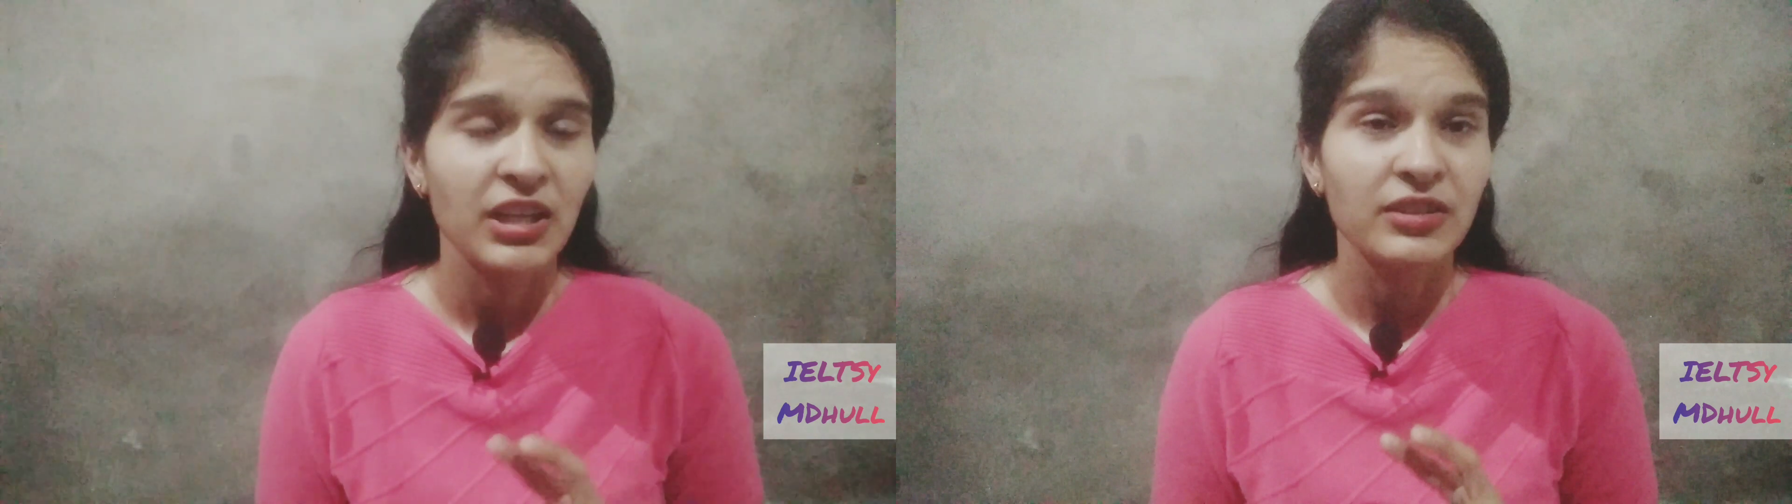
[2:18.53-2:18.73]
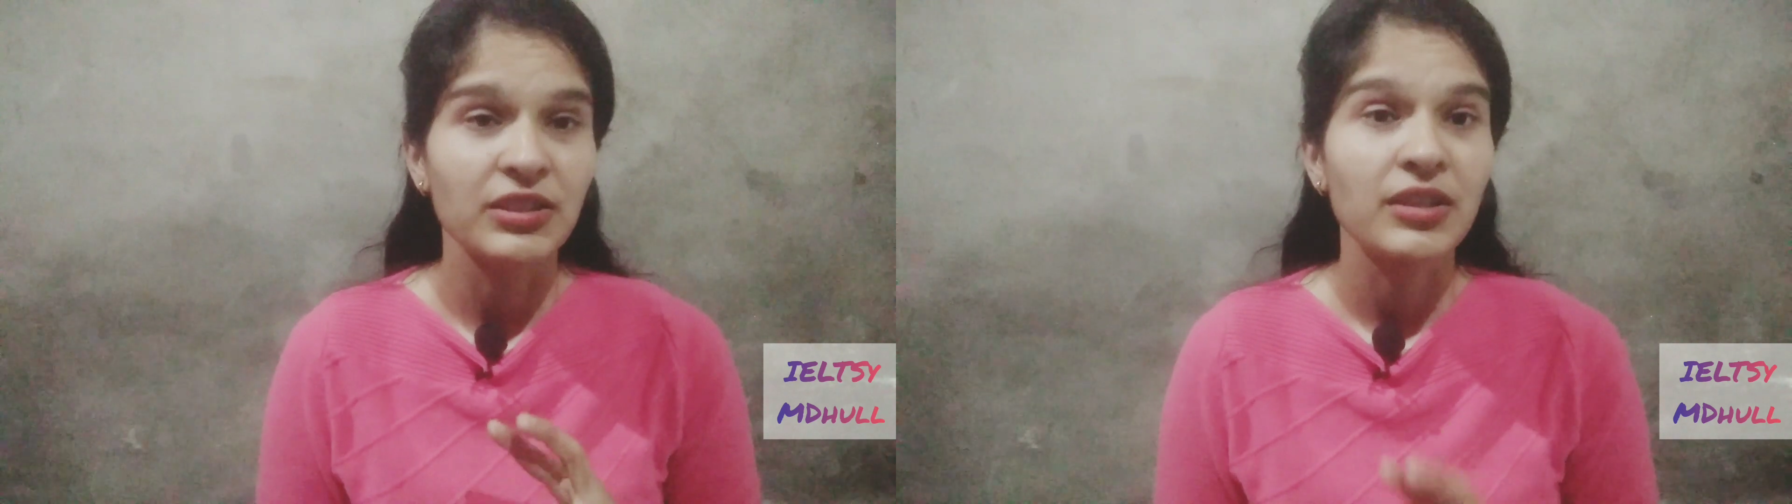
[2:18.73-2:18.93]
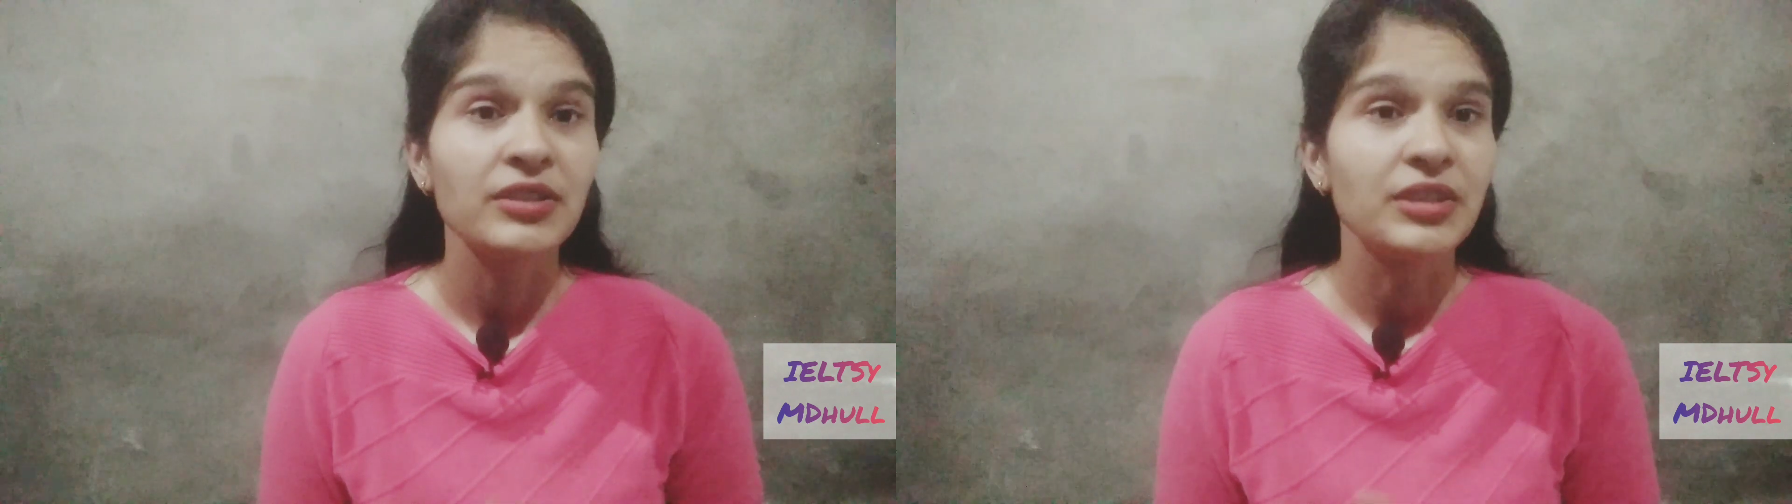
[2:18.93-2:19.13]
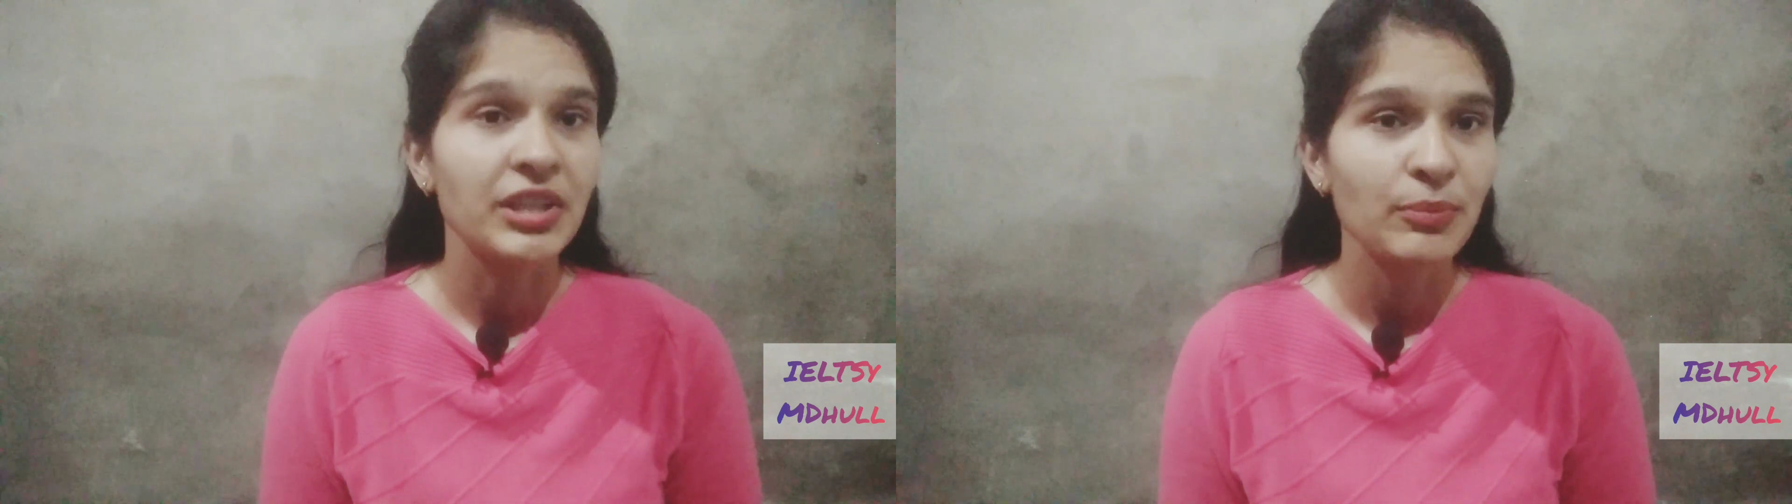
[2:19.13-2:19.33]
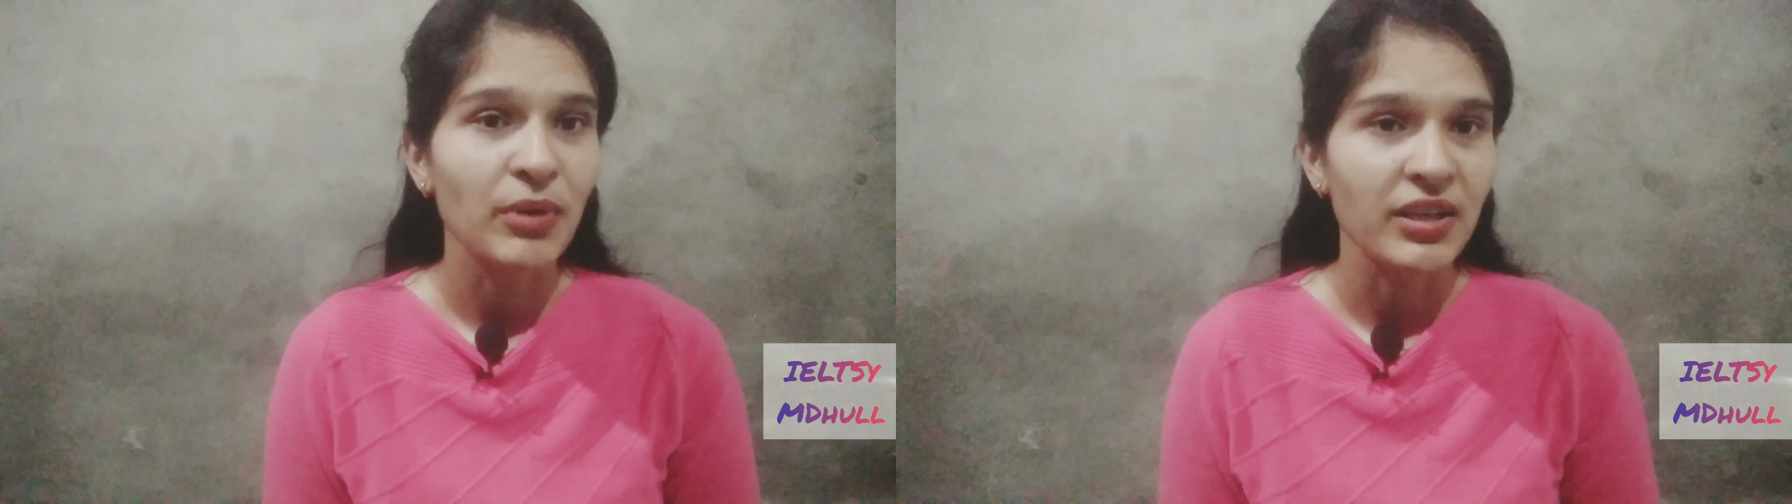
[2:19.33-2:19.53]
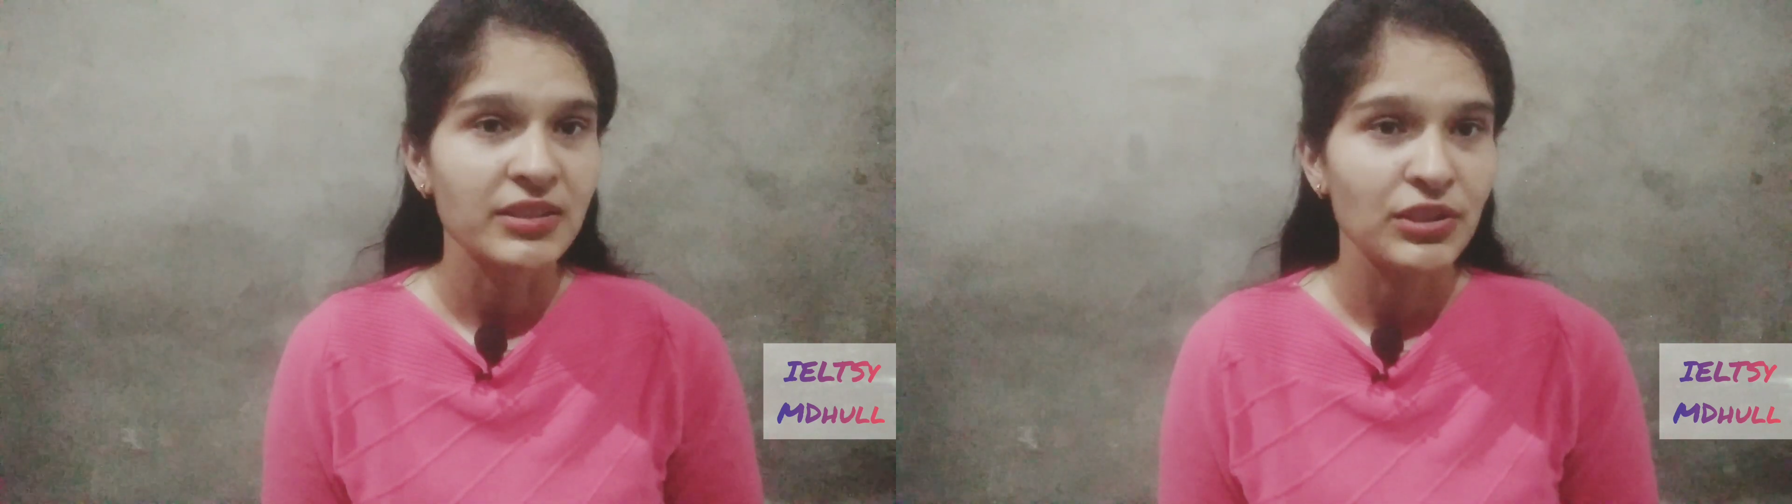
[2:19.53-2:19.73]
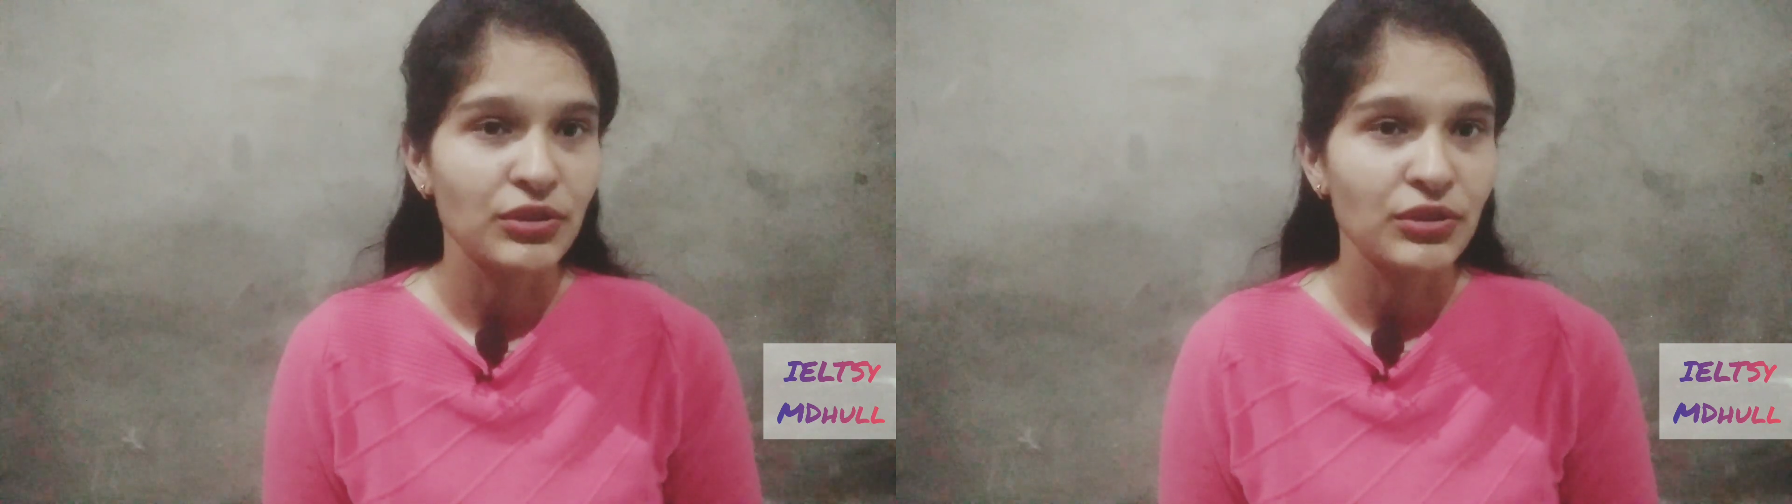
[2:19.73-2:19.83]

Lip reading: There are 3 parts in